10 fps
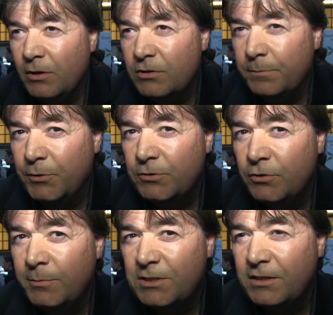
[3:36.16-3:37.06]
To put
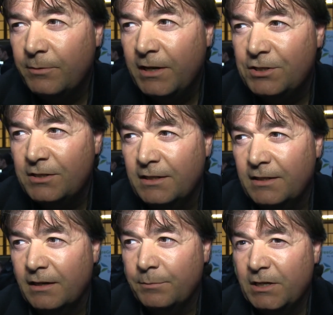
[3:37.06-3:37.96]
too much narration in
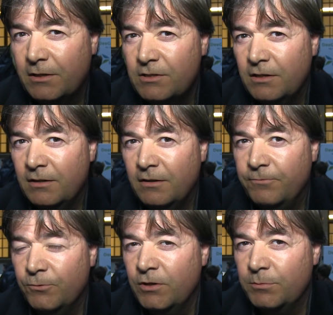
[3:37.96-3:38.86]
there, because a
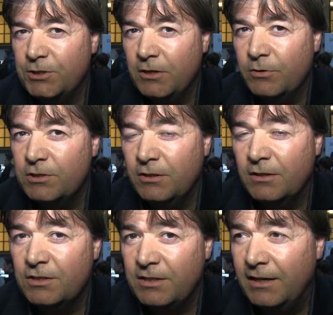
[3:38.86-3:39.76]
full dome show is
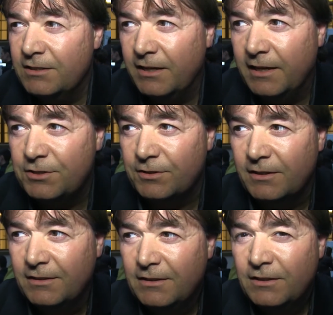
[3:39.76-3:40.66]
not a science lecture.
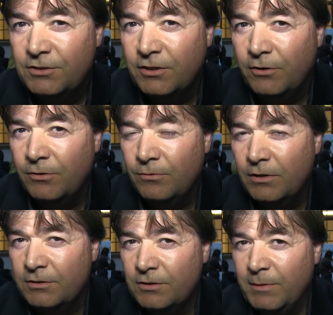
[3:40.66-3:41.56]

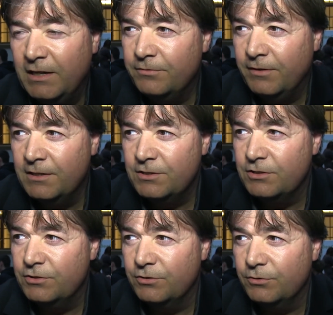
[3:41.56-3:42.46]
So my advice
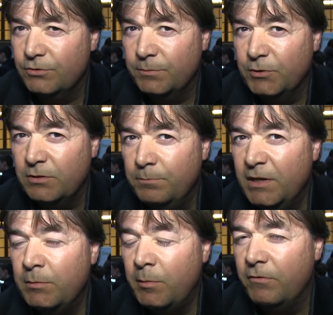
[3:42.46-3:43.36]
is to put a
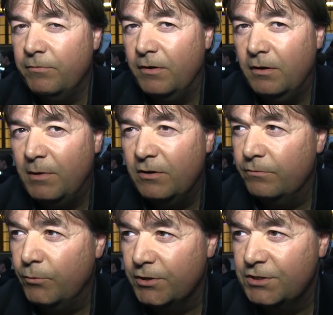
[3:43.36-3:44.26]
minimum amount
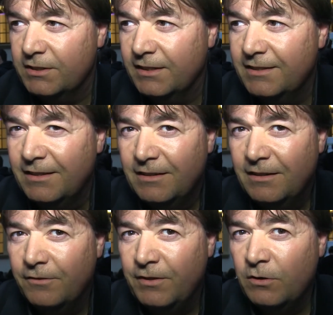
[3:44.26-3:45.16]
of words in it.
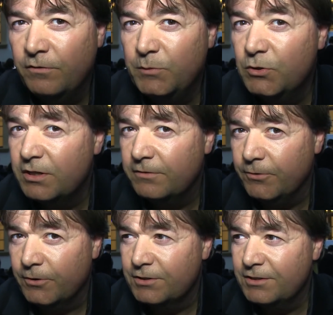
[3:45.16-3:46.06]
Think of music
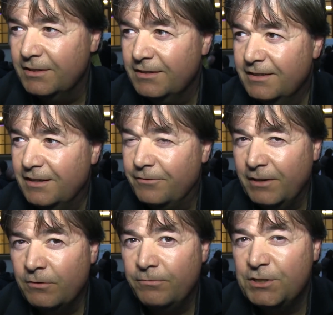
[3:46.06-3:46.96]
first,
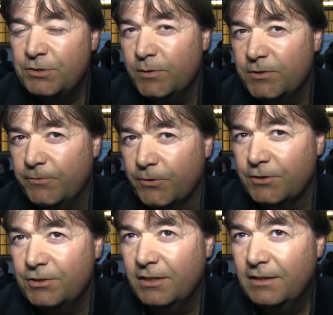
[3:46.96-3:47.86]
think of visuals
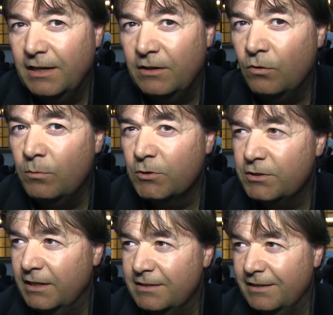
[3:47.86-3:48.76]
first, and
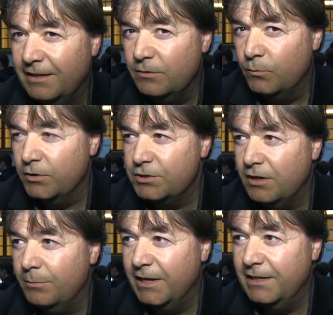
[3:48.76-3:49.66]
almost let the words
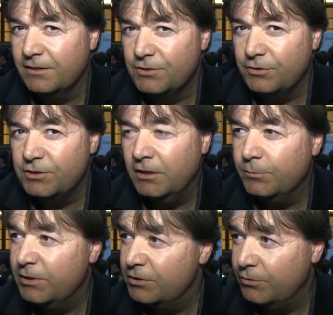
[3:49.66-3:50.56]
come later. So
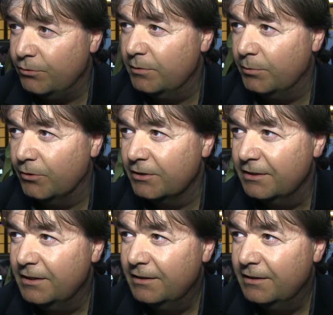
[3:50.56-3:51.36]
start with a storyboard.